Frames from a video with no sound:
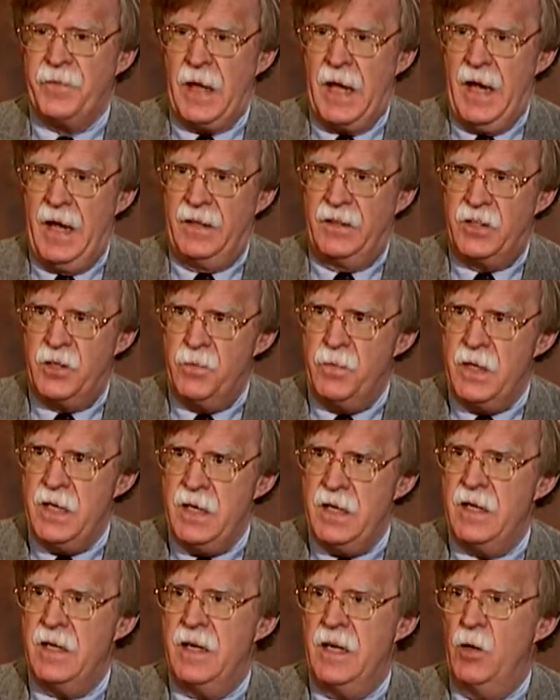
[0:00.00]
And to
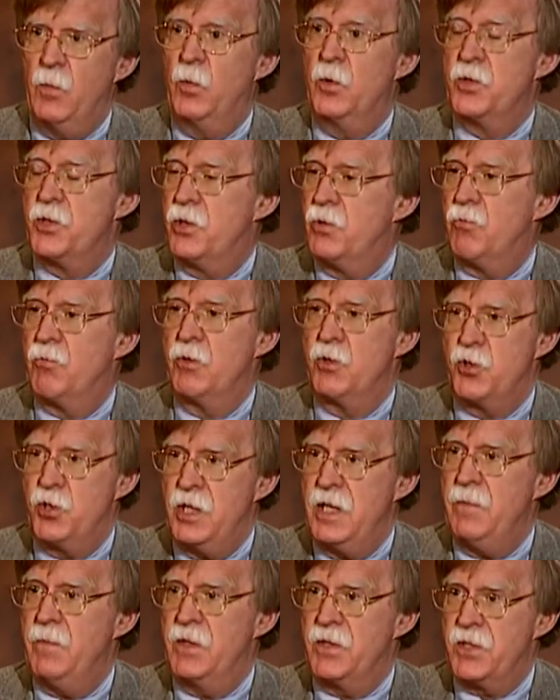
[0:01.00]
me, it was the
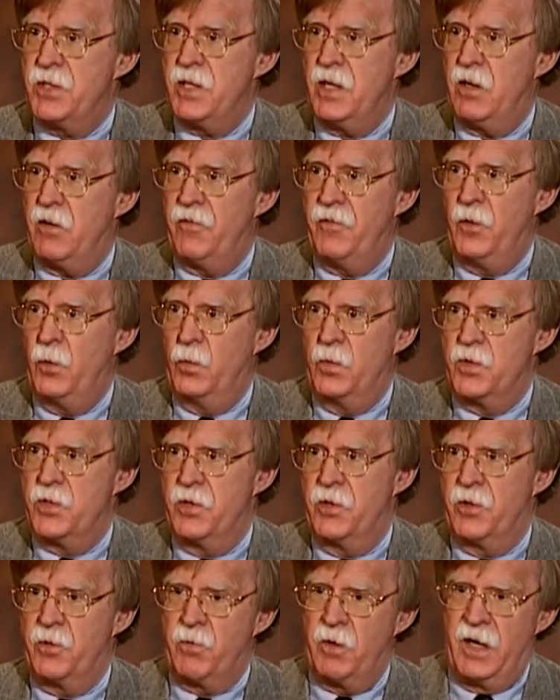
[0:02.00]
regime itself that was
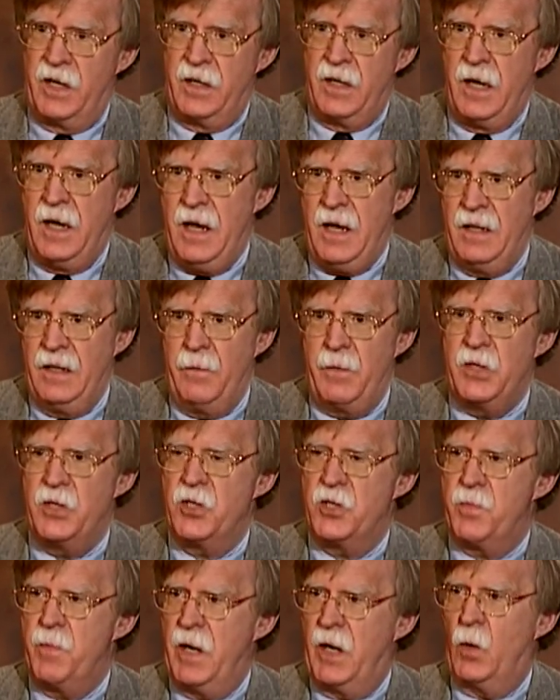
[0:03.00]
the threat. Let me
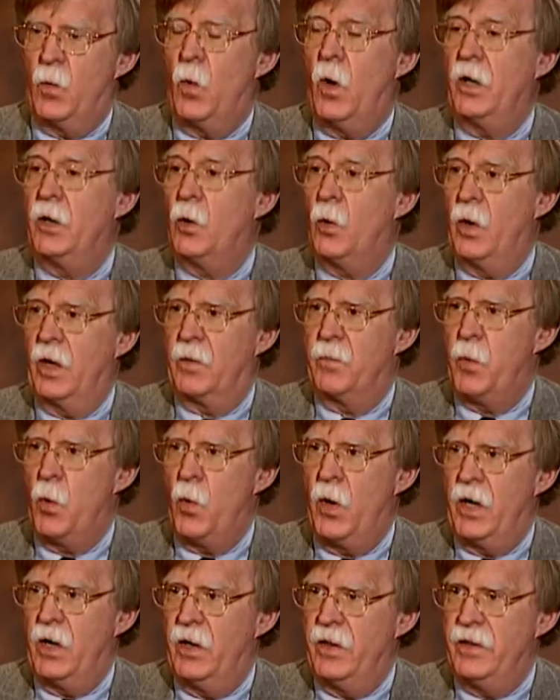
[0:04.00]
just make one quick
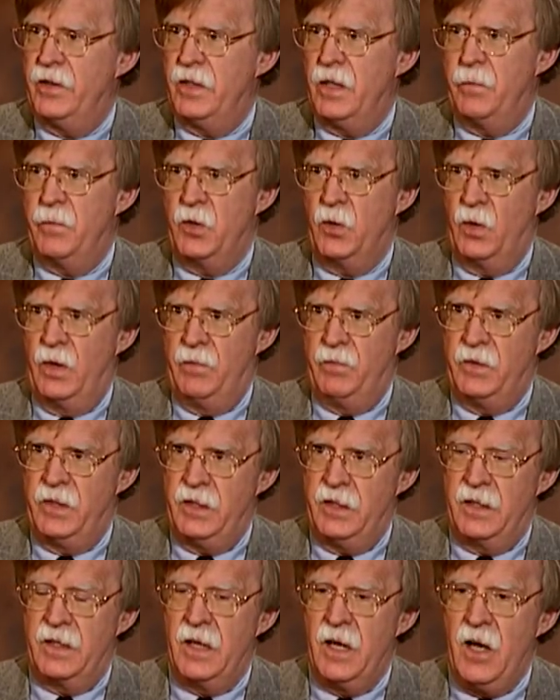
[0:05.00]
point on the
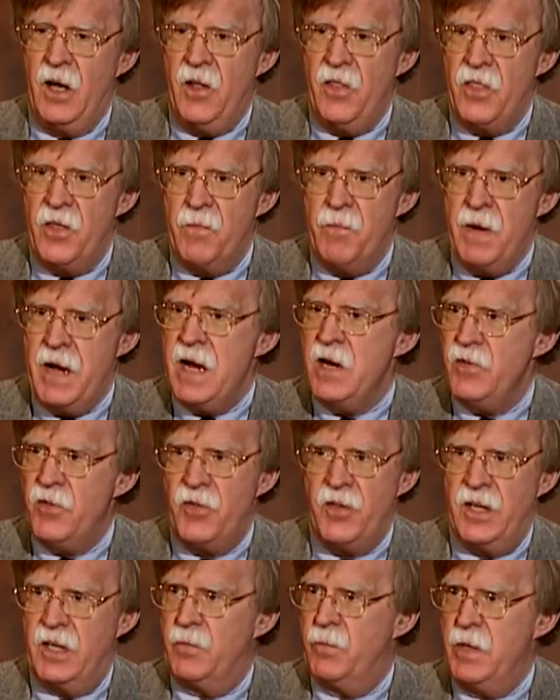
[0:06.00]
WMD. The main
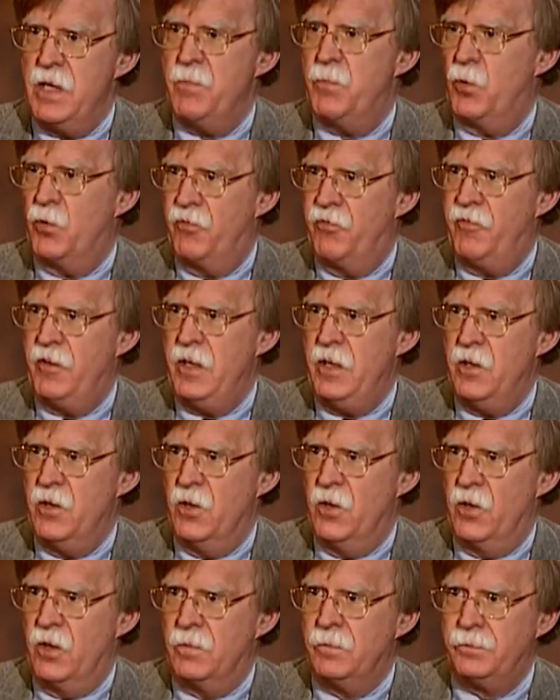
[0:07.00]
thing people
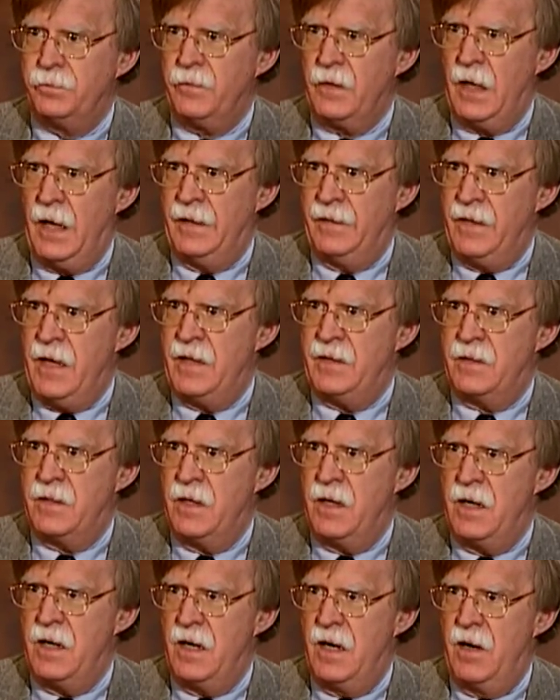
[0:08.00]
feared at that
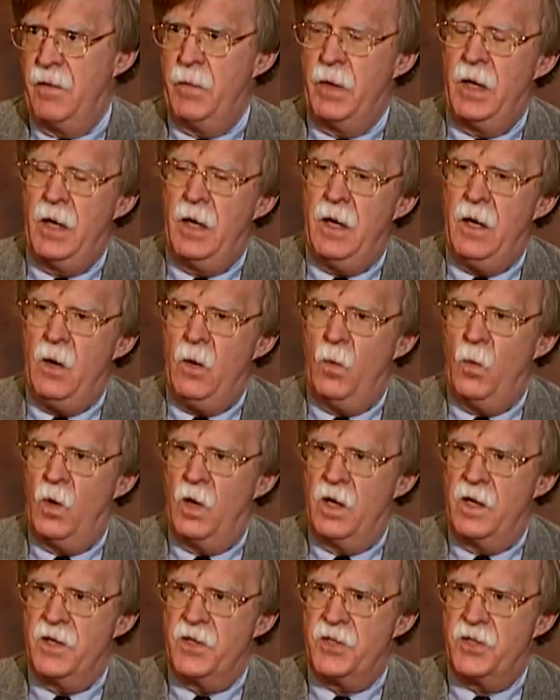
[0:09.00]
time
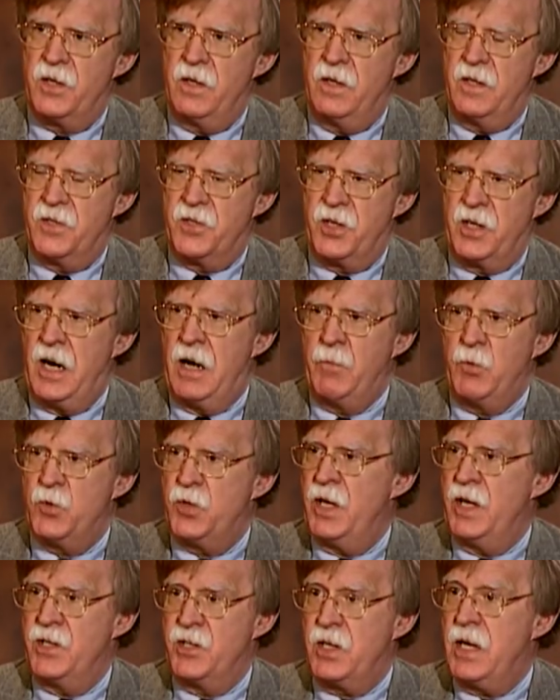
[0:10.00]
was Saddam
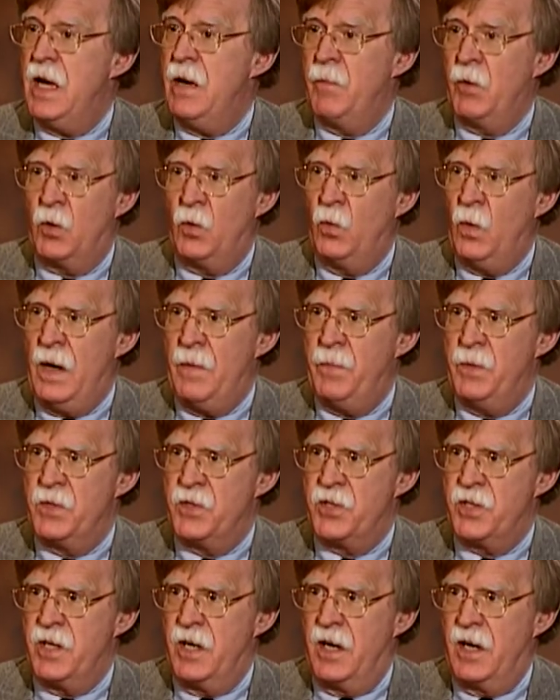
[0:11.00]
Hussein's chemical weapon
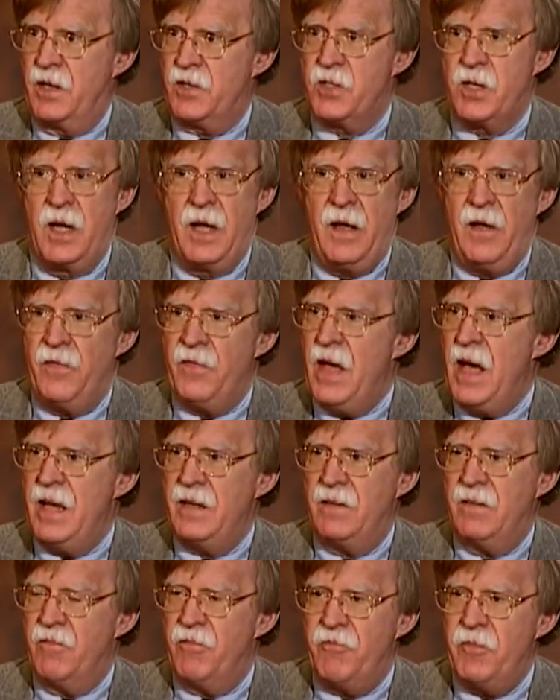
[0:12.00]
stocks.
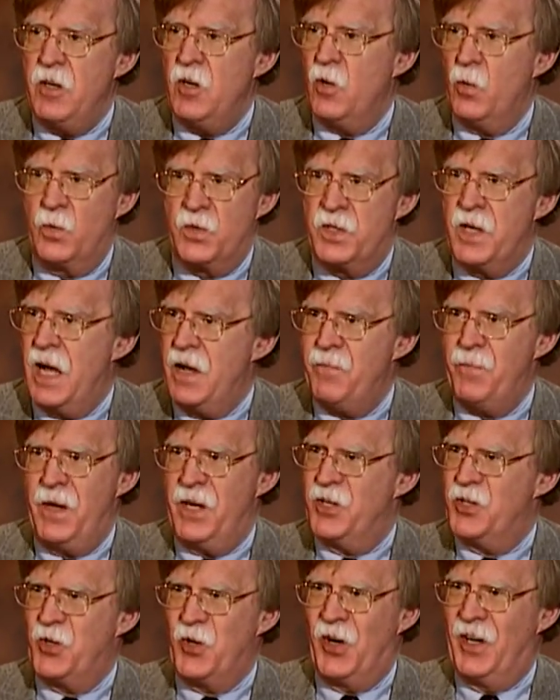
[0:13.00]
That fear was not
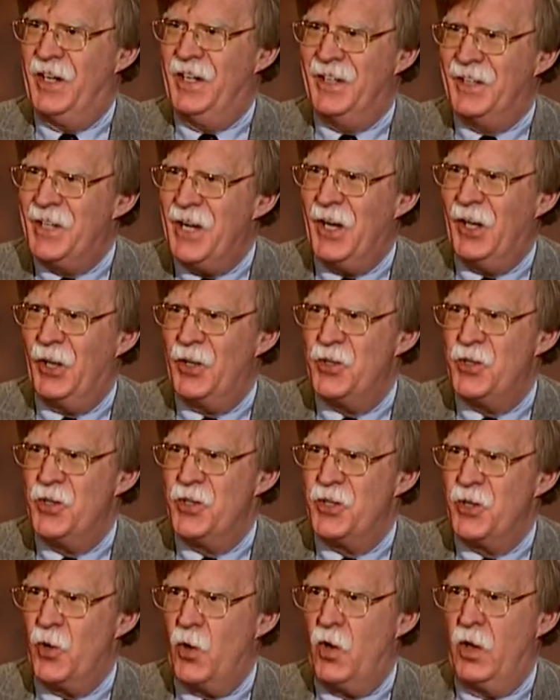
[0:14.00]
based on
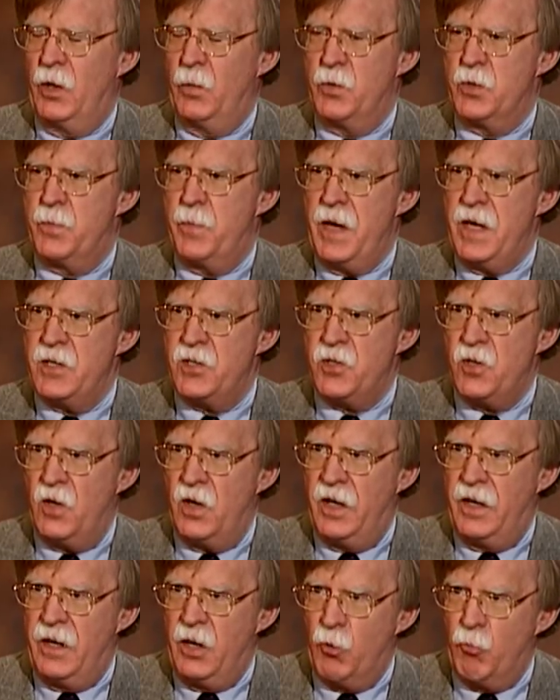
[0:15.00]
intelligence at all. It was based
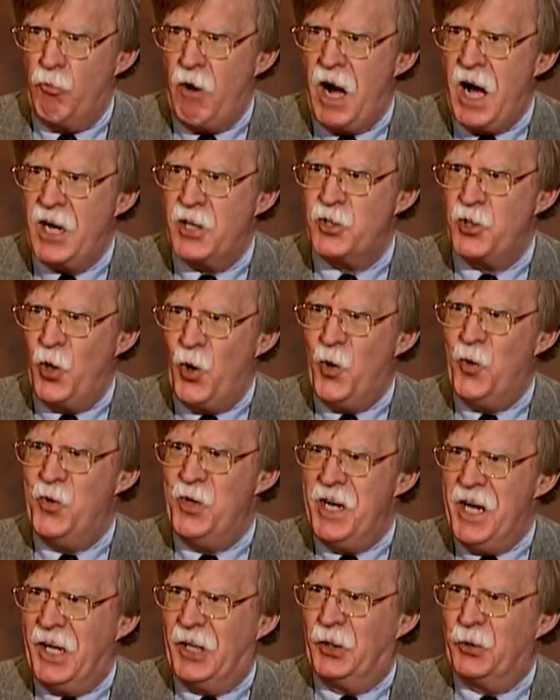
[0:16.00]
on Iraq's
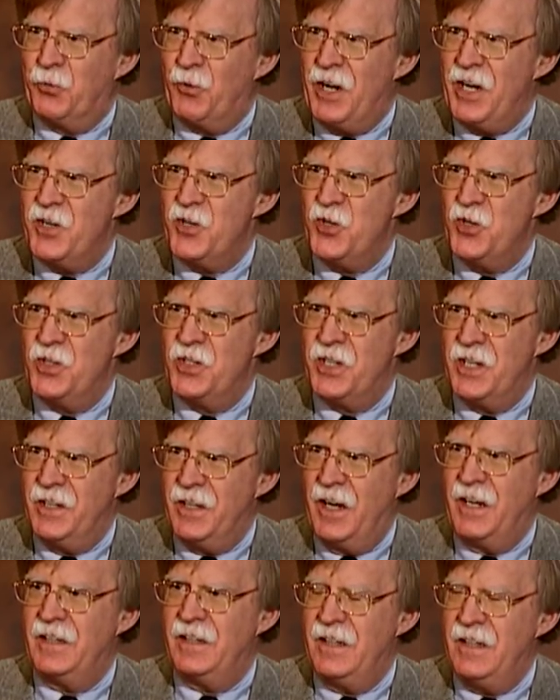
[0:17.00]
own declarations in
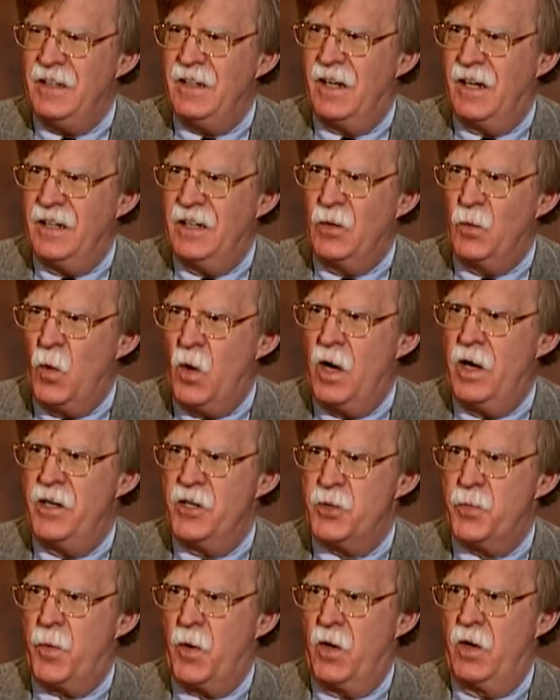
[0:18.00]
1991
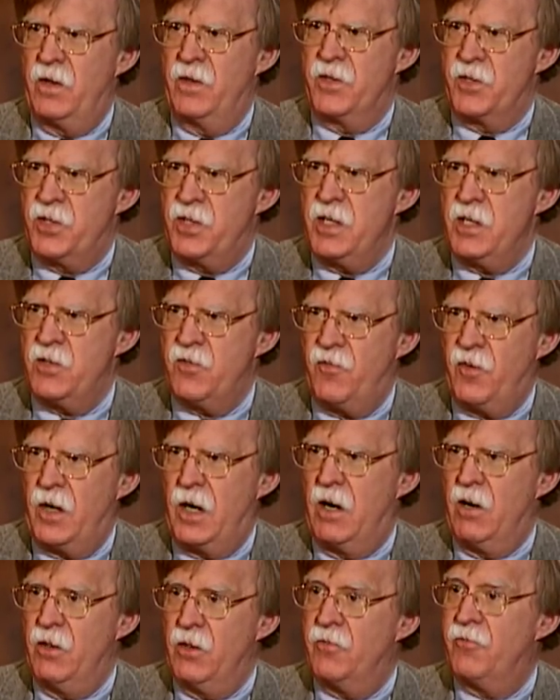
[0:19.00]
as part of the
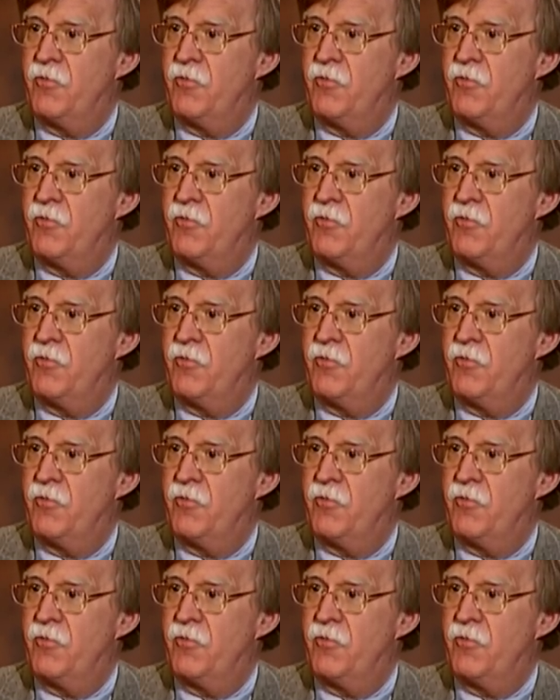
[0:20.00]
ceasefire in the